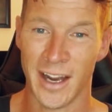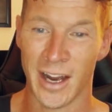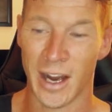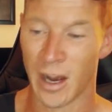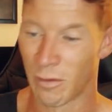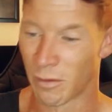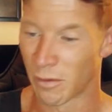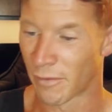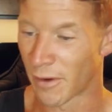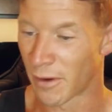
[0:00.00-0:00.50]

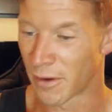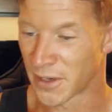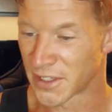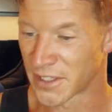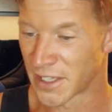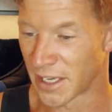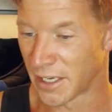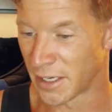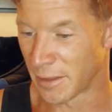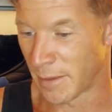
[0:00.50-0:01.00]
Uh, we're very
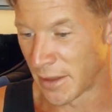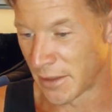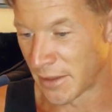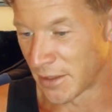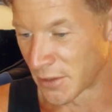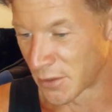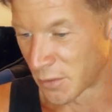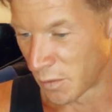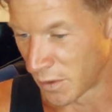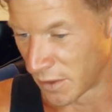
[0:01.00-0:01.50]
excited about
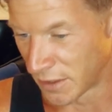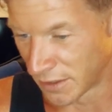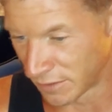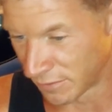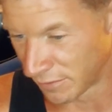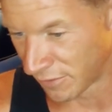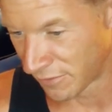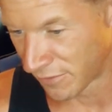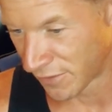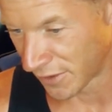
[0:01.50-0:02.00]
this one.
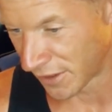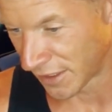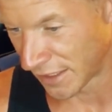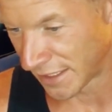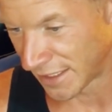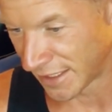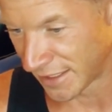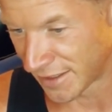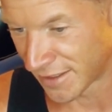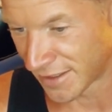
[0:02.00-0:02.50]
We feel
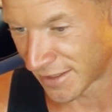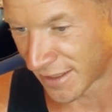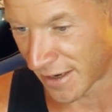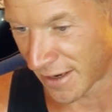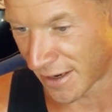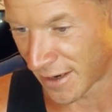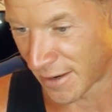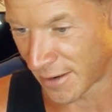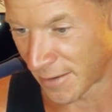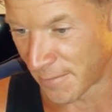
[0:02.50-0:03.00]
like it's
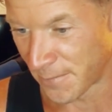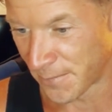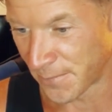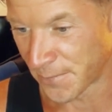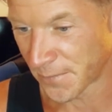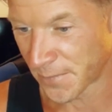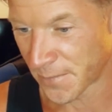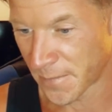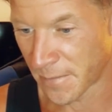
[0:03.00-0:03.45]
um,